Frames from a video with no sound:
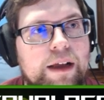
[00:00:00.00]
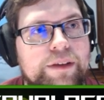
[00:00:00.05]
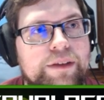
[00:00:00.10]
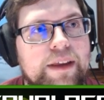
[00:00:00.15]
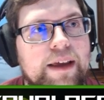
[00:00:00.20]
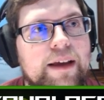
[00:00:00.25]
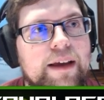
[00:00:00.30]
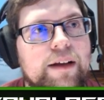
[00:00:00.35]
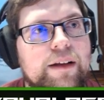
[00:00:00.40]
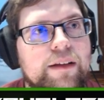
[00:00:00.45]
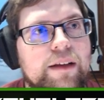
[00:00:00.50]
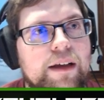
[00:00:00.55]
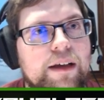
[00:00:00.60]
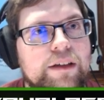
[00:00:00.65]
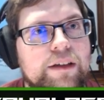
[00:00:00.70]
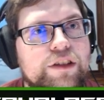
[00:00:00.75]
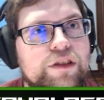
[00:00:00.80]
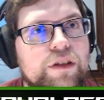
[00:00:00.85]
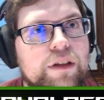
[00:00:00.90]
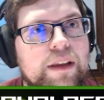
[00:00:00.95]
they'll
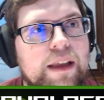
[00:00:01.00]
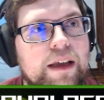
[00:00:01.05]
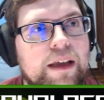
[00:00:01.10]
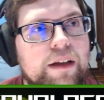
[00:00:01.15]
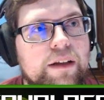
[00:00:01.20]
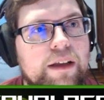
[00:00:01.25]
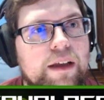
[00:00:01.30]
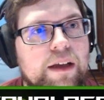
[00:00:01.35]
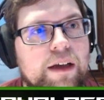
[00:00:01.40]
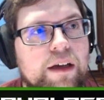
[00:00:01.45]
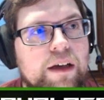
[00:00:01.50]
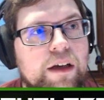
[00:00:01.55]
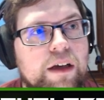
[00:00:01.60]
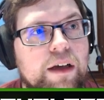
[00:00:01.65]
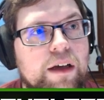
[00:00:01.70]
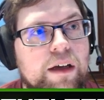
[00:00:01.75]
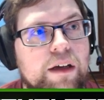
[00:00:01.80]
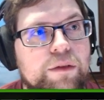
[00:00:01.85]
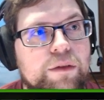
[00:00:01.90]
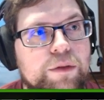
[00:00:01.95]

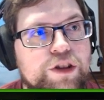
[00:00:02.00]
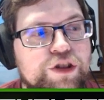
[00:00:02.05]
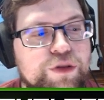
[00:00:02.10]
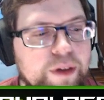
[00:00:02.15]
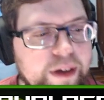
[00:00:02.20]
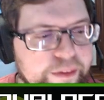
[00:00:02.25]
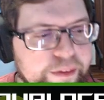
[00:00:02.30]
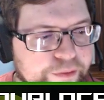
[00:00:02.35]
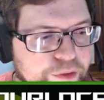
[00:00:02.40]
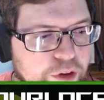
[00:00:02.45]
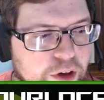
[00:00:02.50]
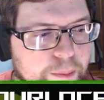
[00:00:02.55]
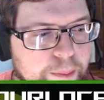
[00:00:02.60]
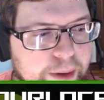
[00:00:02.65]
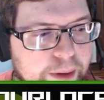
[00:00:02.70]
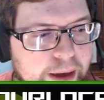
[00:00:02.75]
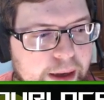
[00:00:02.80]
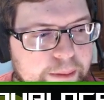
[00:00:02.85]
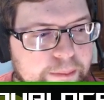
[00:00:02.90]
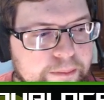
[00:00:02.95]
retreat for a
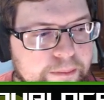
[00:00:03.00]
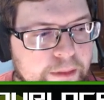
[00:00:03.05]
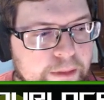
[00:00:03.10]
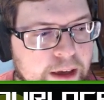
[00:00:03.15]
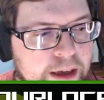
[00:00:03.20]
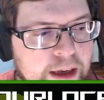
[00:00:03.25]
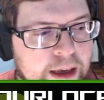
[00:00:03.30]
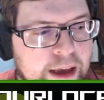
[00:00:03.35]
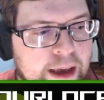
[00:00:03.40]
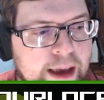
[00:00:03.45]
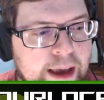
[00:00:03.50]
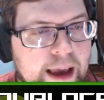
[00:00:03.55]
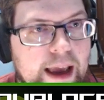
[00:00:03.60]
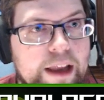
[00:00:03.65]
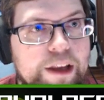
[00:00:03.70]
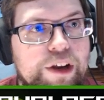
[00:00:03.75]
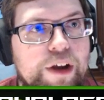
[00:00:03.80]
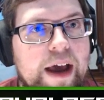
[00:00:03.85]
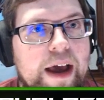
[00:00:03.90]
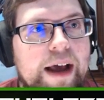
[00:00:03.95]
bit,
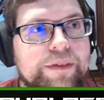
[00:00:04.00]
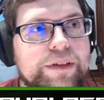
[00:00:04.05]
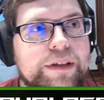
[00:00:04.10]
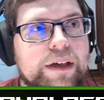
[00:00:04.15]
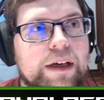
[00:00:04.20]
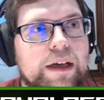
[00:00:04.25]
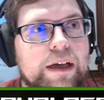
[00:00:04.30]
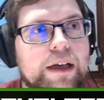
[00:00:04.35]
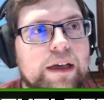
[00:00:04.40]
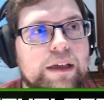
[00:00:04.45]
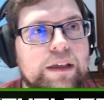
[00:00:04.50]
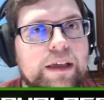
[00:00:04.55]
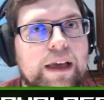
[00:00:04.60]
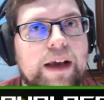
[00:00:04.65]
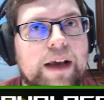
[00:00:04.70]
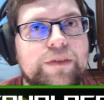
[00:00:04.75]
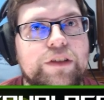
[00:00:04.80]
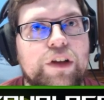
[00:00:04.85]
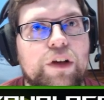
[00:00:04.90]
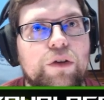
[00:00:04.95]
and you have to
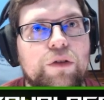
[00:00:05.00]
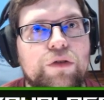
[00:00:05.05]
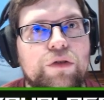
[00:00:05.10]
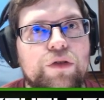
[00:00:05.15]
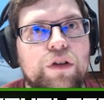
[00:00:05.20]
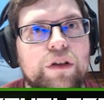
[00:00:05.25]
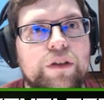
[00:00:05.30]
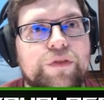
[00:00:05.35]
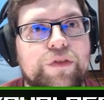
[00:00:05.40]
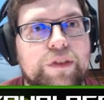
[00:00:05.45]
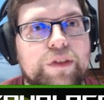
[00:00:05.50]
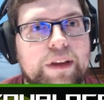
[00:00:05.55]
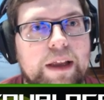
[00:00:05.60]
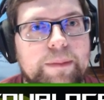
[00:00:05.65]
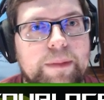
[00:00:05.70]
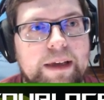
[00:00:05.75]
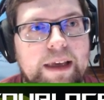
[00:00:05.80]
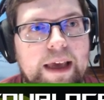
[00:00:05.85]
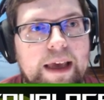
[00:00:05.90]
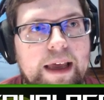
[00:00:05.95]
go look for
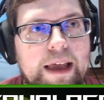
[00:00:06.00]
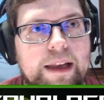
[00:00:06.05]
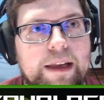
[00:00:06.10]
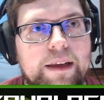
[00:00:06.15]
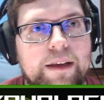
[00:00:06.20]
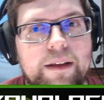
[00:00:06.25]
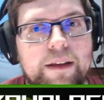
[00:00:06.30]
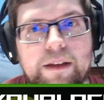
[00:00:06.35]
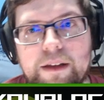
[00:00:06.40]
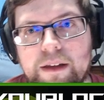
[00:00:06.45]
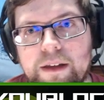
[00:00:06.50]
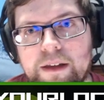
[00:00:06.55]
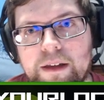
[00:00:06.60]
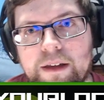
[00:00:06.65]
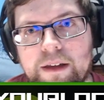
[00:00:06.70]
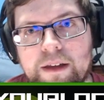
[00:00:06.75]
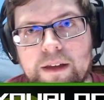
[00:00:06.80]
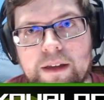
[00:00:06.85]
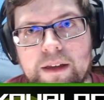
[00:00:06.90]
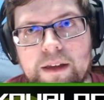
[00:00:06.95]
them again.
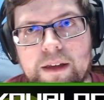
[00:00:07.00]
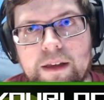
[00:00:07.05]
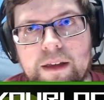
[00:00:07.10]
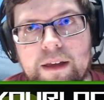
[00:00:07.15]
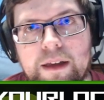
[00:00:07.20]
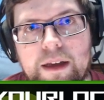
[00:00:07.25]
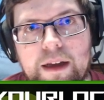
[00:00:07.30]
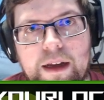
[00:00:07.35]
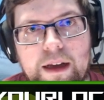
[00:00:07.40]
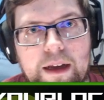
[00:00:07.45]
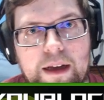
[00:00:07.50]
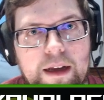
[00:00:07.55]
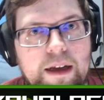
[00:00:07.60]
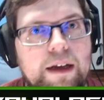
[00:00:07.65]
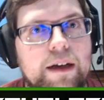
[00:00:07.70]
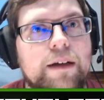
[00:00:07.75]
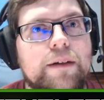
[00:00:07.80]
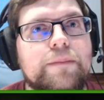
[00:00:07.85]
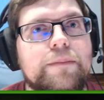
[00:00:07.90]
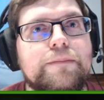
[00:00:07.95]

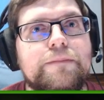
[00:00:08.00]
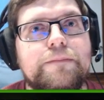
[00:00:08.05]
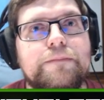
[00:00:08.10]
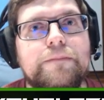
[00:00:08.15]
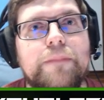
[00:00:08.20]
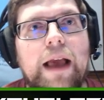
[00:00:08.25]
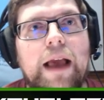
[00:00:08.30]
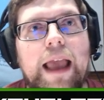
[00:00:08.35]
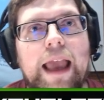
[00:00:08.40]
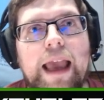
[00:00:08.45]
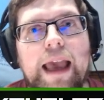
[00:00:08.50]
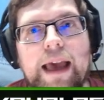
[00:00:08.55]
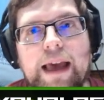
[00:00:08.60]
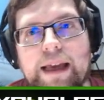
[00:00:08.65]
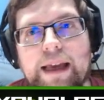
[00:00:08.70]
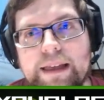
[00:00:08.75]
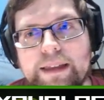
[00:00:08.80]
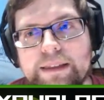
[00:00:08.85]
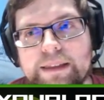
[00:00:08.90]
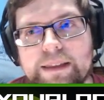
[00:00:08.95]

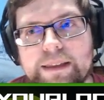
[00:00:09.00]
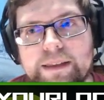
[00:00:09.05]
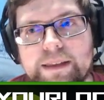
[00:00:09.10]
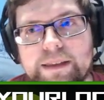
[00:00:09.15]
And